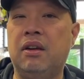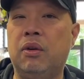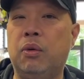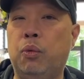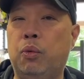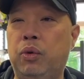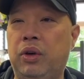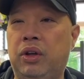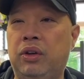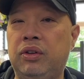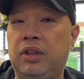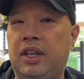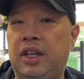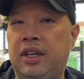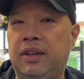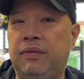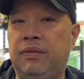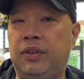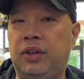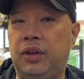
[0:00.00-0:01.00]
will
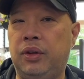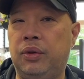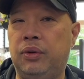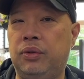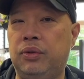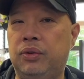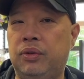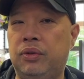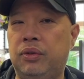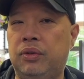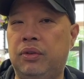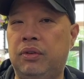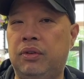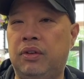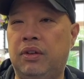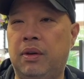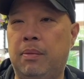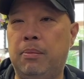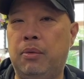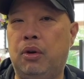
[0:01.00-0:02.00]
give you
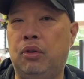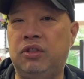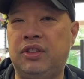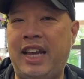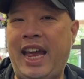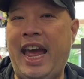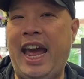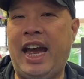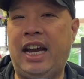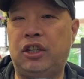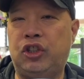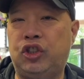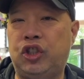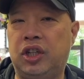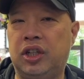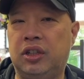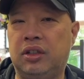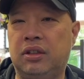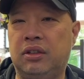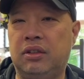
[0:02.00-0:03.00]
the most
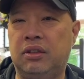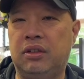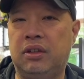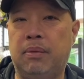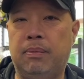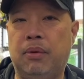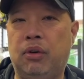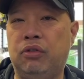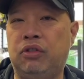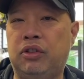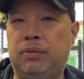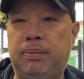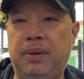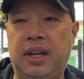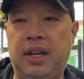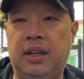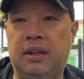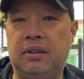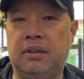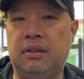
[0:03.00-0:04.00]
action, the most
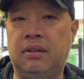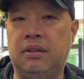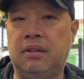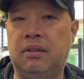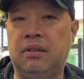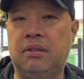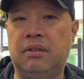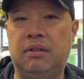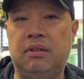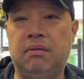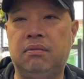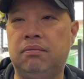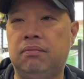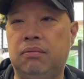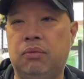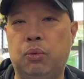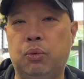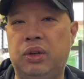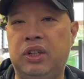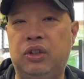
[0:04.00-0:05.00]
spin.
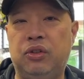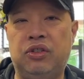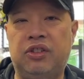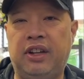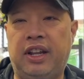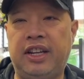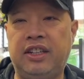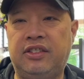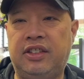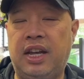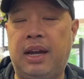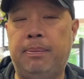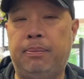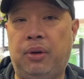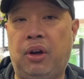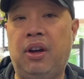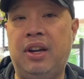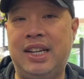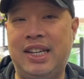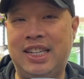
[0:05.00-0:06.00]
When you slice that
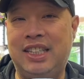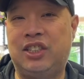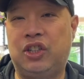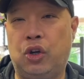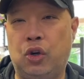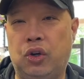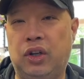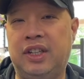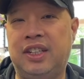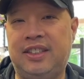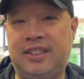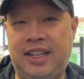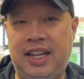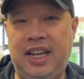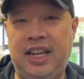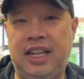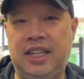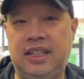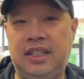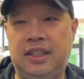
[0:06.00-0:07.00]
ball, it's going to
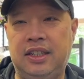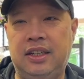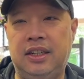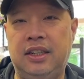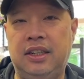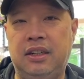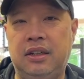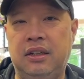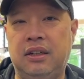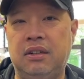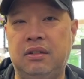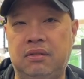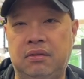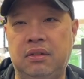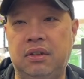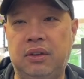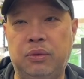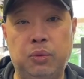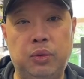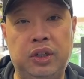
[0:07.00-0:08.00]
skid.
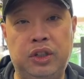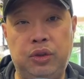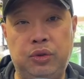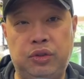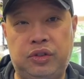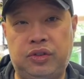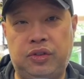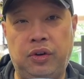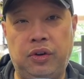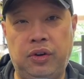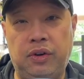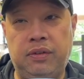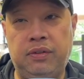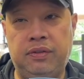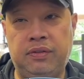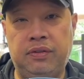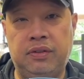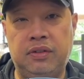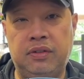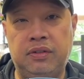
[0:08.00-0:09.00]
When you
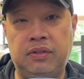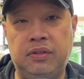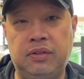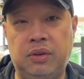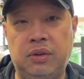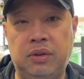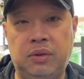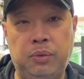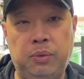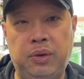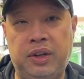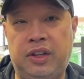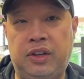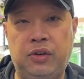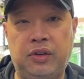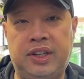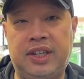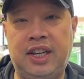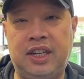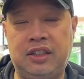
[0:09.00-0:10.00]
serve with
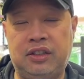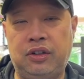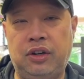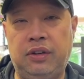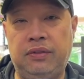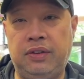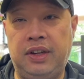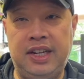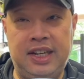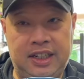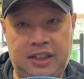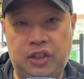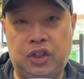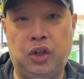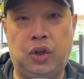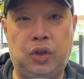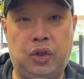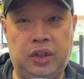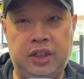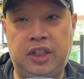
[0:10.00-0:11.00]
your kick serve, it's
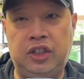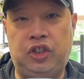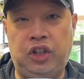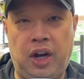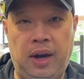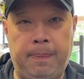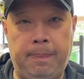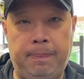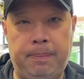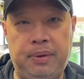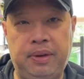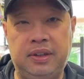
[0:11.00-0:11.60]
going to jump,